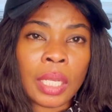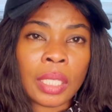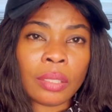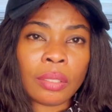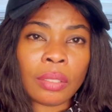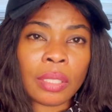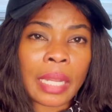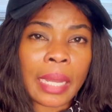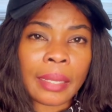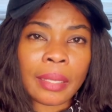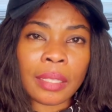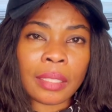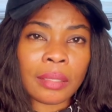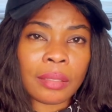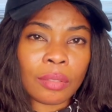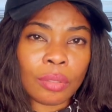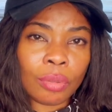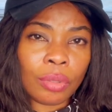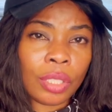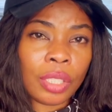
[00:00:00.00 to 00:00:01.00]
Don't like
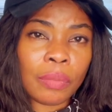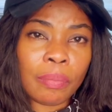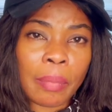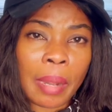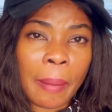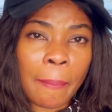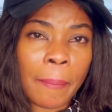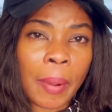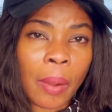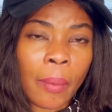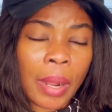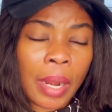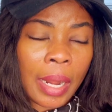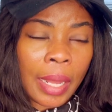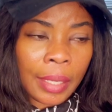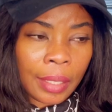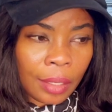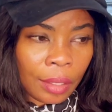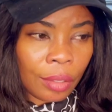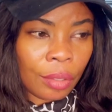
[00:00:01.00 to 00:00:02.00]
is you need manpower,
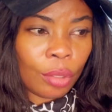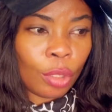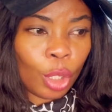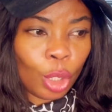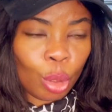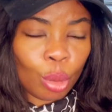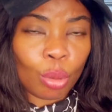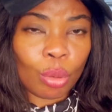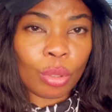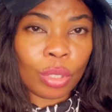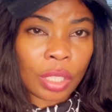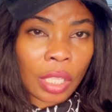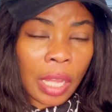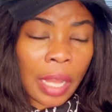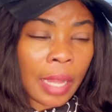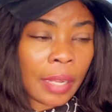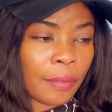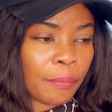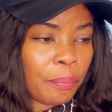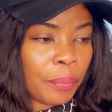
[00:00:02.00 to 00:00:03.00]
like you need to
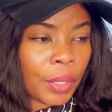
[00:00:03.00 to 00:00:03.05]
stand,